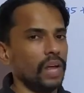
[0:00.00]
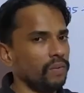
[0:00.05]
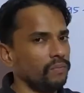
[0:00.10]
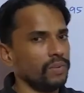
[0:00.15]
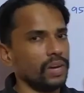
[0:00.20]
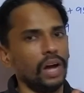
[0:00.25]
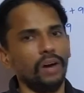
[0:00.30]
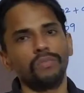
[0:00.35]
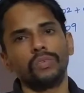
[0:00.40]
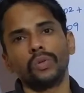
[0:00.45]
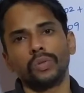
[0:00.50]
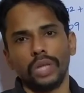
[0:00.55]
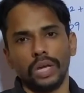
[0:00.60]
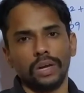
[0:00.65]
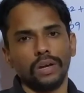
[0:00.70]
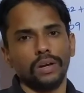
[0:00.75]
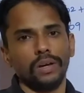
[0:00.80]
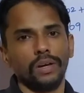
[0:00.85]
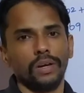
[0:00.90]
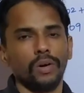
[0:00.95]
That we have to
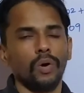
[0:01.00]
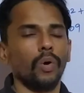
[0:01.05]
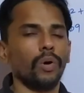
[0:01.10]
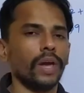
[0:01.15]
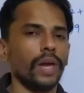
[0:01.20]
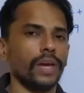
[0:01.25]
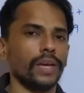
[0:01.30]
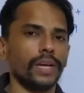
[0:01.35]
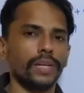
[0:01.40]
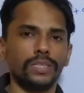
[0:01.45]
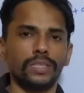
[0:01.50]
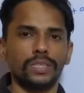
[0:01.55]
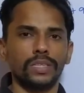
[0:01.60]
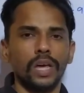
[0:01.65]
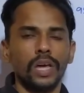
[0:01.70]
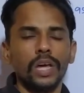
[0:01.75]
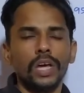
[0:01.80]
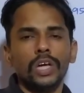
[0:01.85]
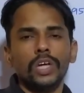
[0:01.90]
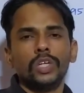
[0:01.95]
think. Okay, yes.